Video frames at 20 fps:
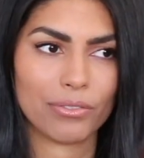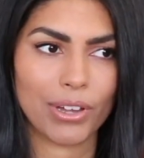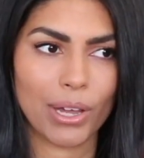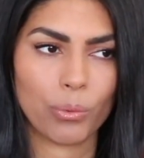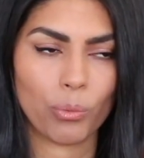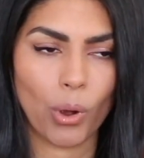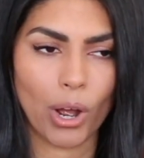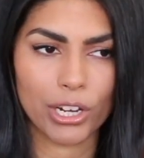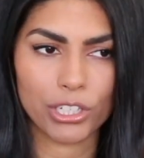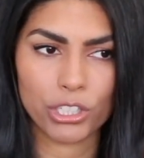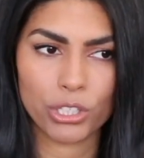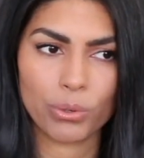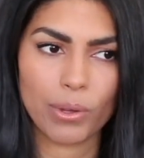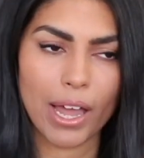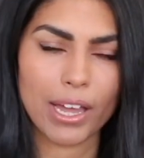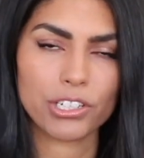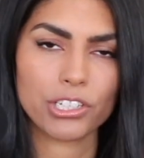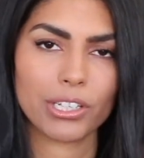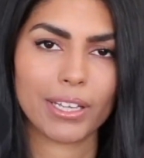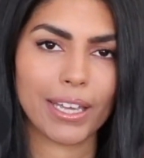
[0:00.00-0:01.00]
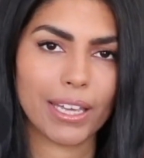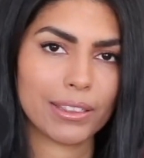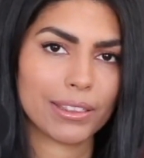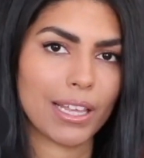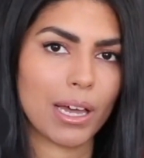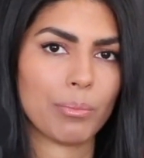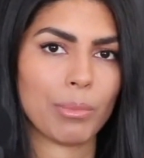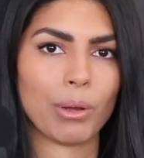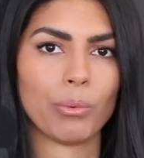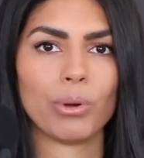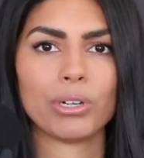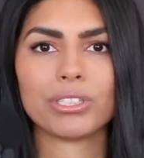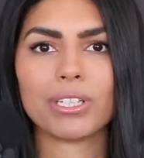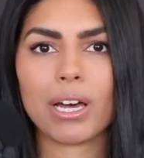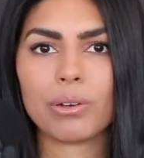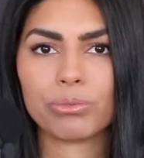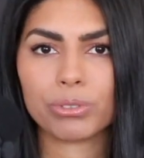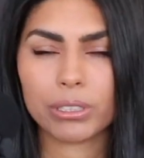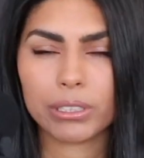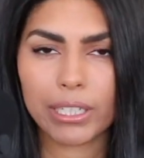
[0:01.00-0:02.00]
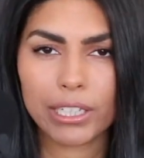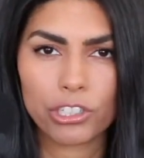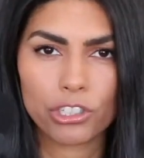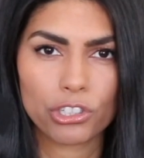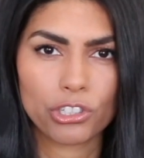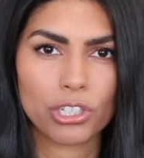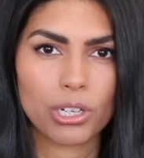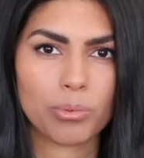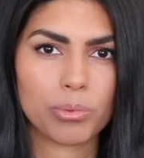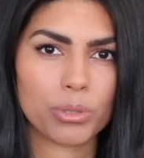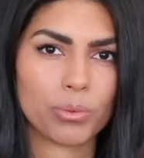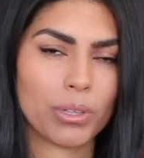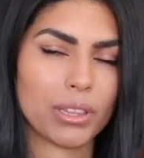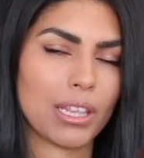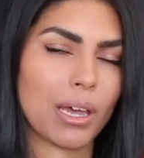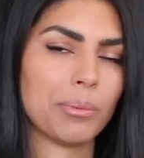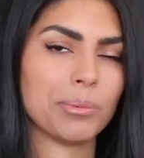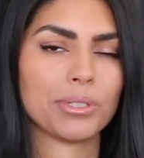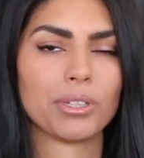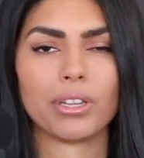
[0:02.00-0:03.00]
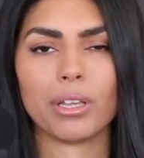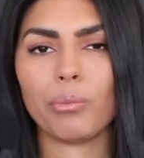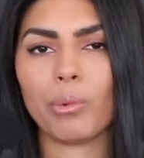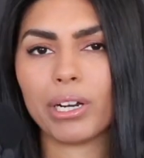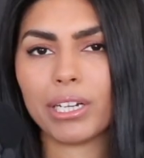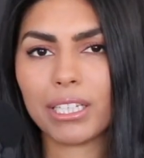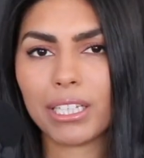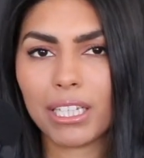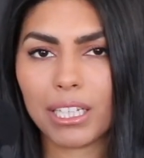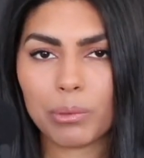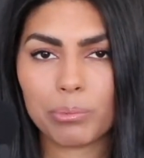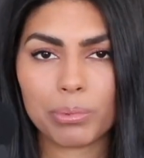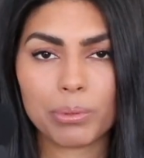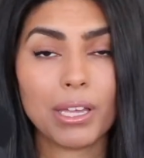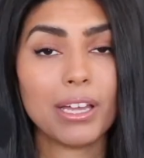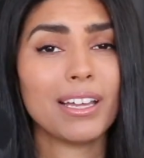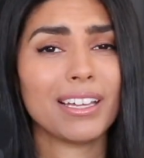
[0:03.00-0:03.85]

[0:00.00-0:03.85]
I want to educate them. I want to have relationships with them so they want to keep